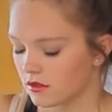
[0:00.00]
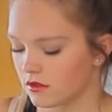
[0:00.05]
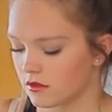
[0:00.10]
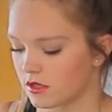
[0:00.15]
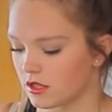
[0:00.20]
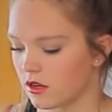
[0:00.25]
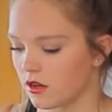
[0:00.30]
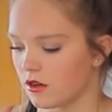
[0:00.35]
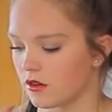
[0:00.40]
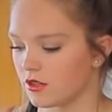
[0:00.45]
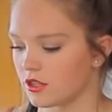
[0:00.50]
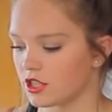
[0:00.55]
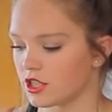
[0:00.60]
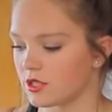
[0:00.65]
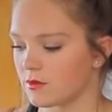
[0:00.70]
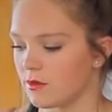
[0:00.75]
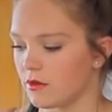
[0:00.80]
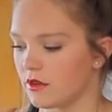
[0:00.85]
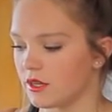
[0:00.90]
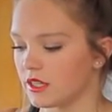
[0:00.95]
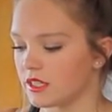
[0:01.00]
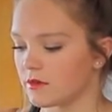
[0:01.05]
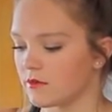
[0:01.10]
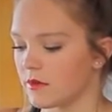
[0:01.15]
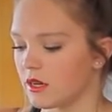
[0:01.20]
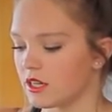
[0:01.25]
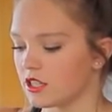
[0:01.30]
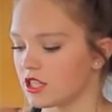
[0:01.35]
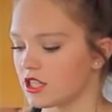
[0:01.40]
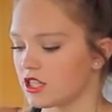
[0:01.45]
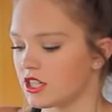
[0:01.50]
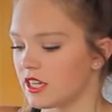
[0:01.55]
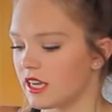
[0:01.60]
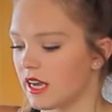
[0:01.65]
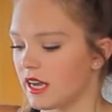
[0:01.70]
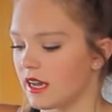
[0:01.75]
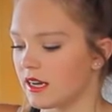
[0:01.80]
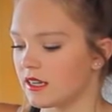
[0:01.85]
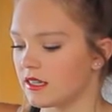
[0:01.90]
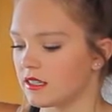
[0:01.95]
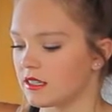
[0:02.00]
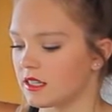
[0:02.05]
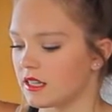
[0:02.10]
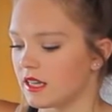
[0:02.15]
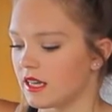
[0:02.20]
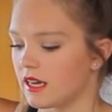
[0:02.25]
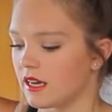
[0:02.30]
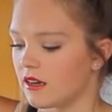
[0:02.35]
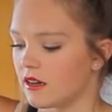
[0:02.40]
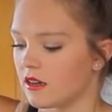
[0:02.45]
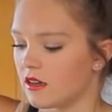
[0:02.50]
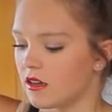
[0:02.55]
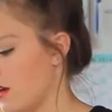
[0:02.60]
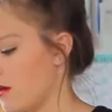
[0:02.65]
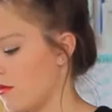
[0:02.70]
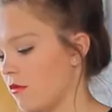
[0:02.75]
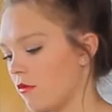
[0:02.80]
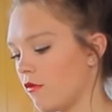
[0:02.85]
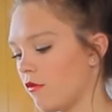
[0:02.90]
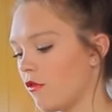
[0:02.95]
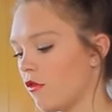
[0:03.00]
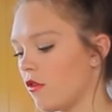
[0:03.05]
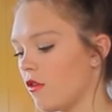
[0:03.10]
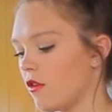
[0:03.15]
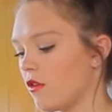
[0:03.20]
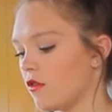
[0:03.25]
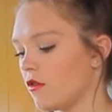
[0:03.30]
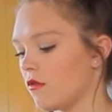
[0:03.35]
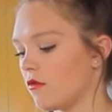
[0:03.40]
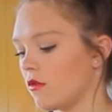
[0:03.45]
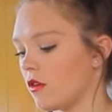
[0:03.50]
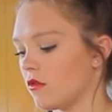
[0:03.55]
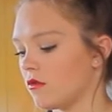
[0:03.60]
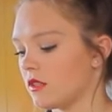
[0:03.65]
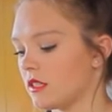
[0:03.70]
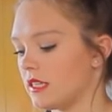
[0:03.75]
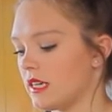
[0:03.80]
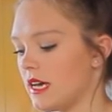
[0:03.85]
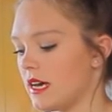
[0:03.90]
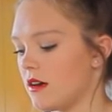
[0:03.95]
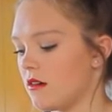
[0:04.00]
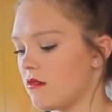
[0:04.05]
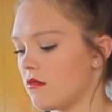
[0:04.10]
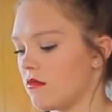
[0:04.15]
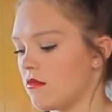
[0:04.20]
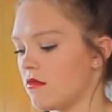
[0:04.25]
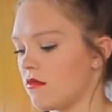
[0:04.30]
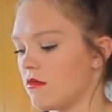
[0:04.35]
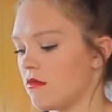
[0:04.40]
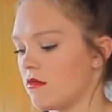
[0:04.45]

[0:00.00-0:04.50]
So just spooning as much as you can into there before it all rolls down.